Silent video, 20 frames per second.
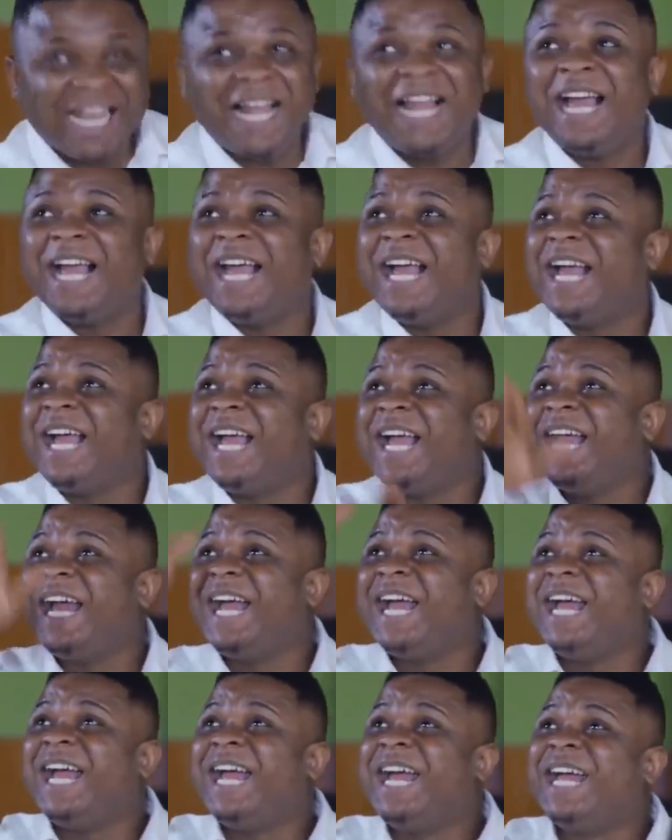
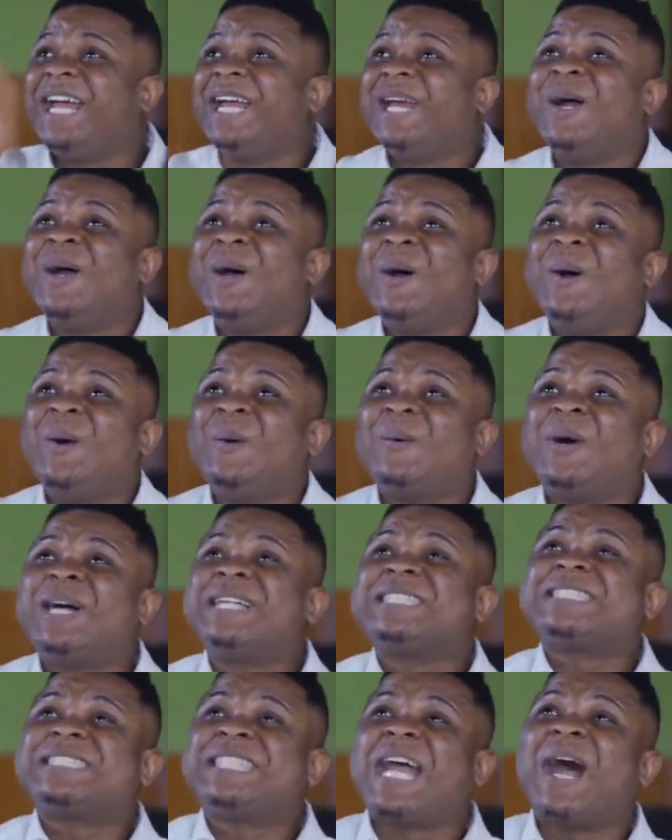Hey!
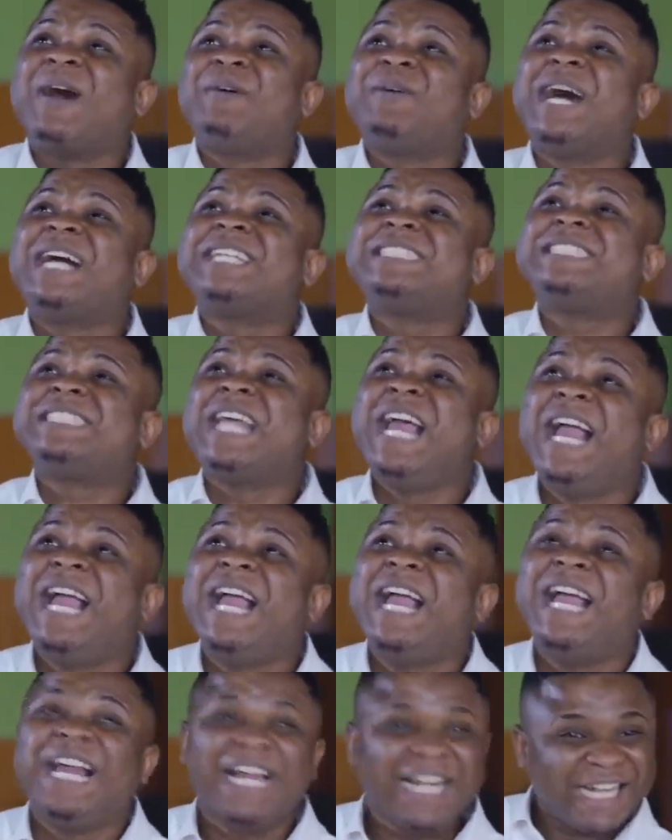What shall I
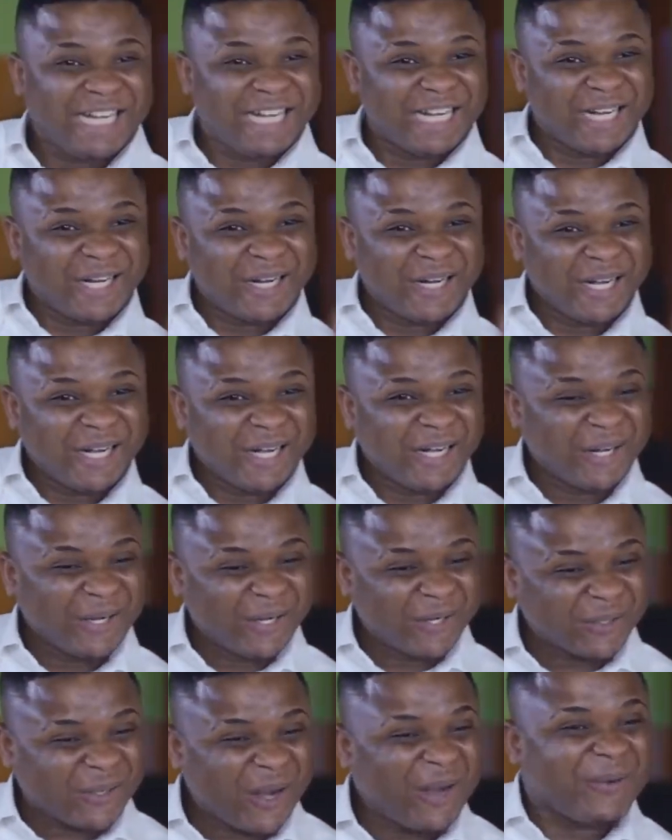say?
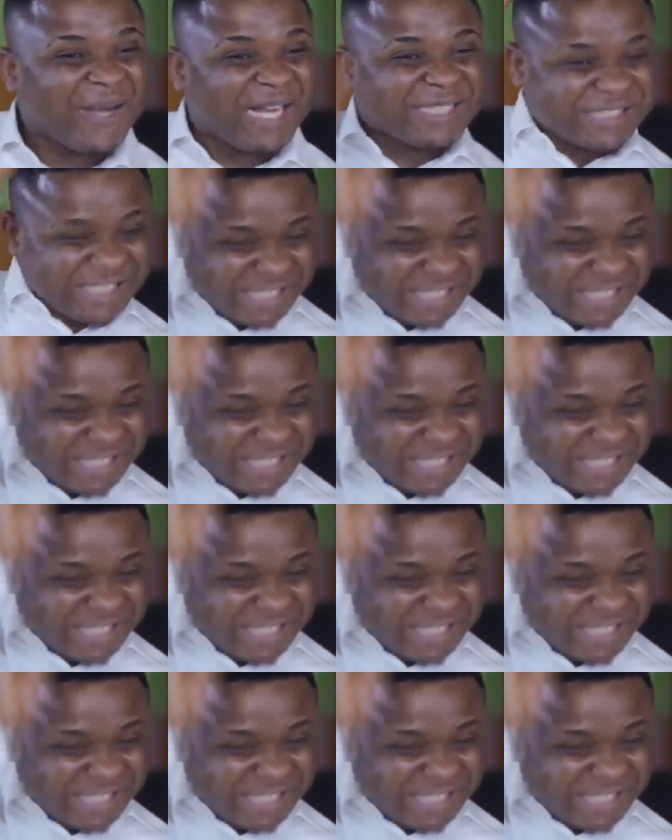Come on,